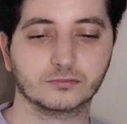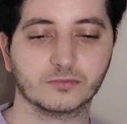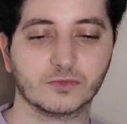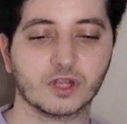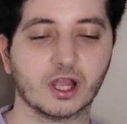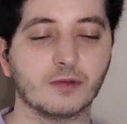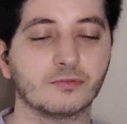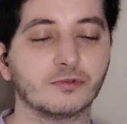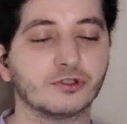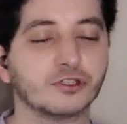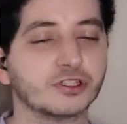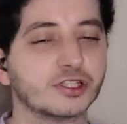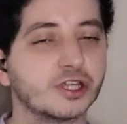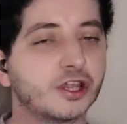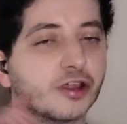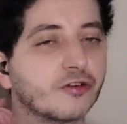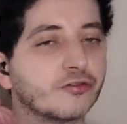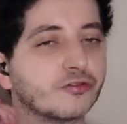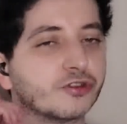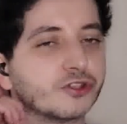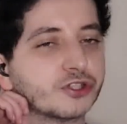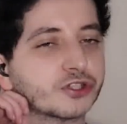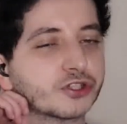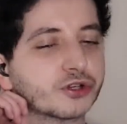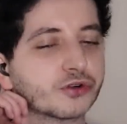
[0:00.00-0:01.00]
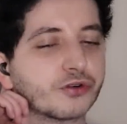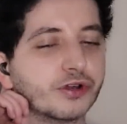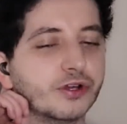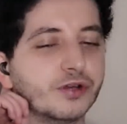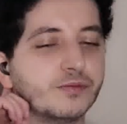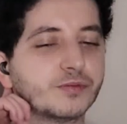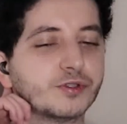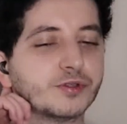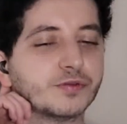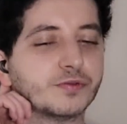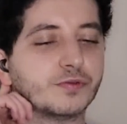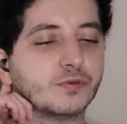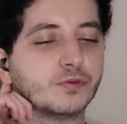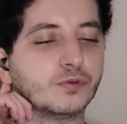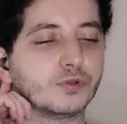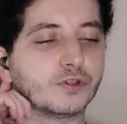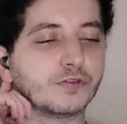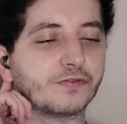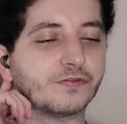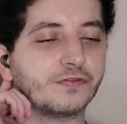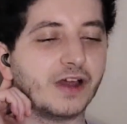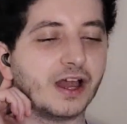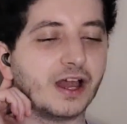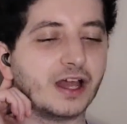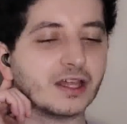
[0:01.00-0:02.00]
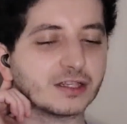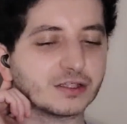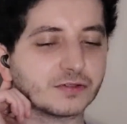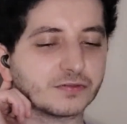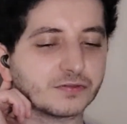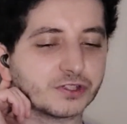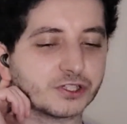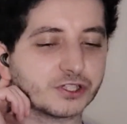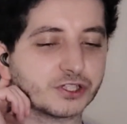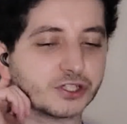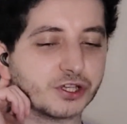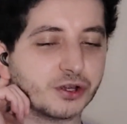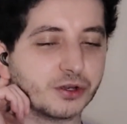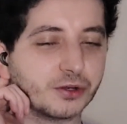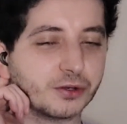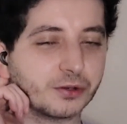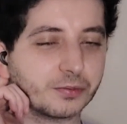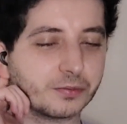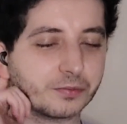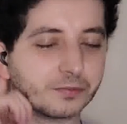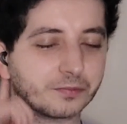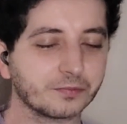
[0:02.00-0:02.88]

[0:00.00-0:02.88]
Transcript: I'm just hearing the screams of all the fans of the show.